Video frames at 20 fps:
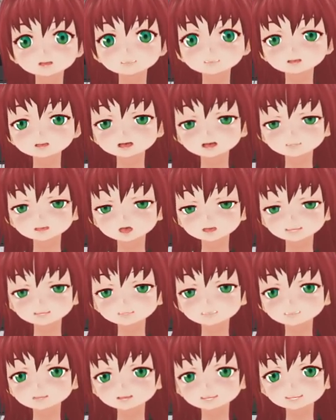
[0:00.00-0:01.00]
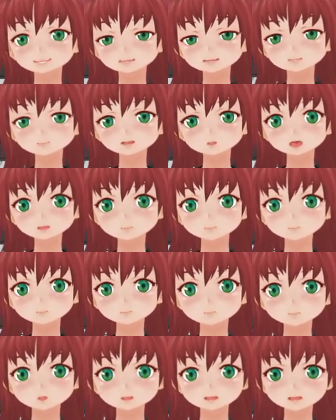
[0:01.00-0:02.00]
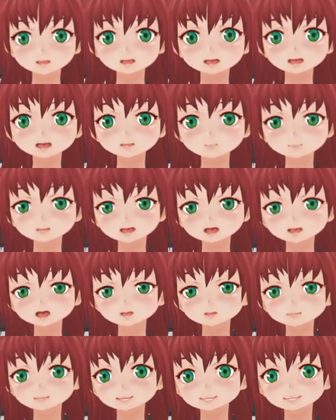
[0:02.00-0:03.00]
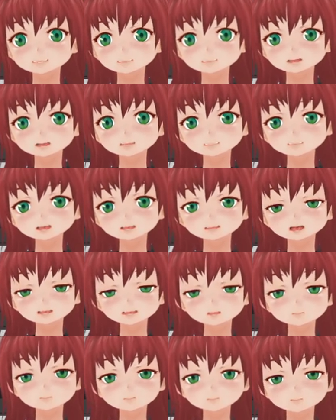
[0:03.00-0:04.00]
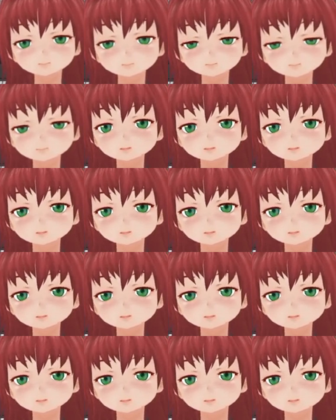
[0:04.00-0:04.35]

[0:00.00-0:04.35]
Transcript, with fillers: the physics, blend shapes, the rig, skeleton mesh, and the skeleton.